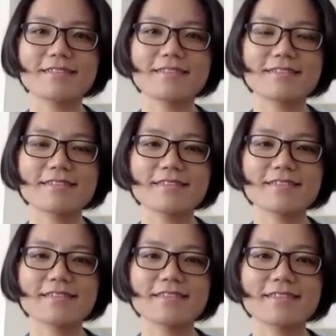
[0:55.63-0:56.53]

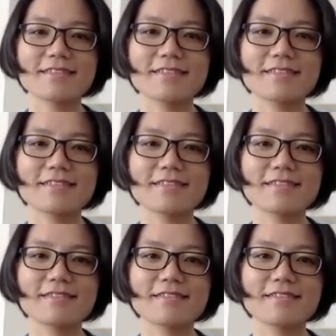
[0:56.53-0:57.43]

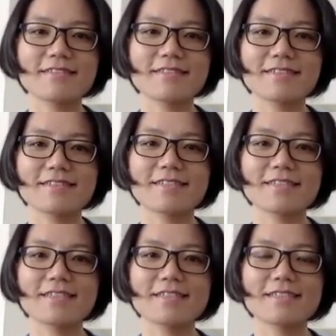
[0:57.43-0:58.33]

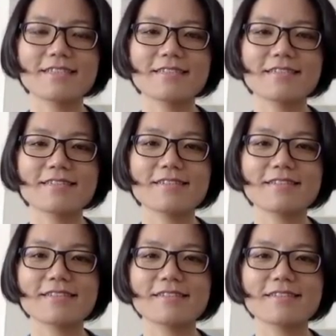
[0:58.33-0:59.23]

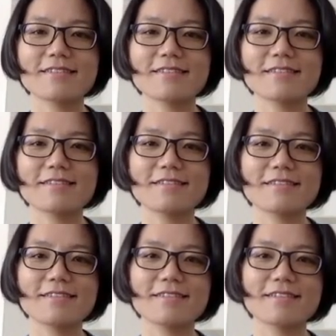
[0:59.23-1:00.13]

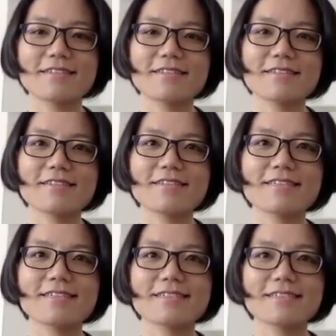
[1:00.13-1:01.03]

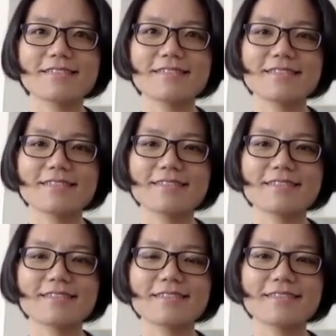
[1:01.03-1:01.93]
(not speaking)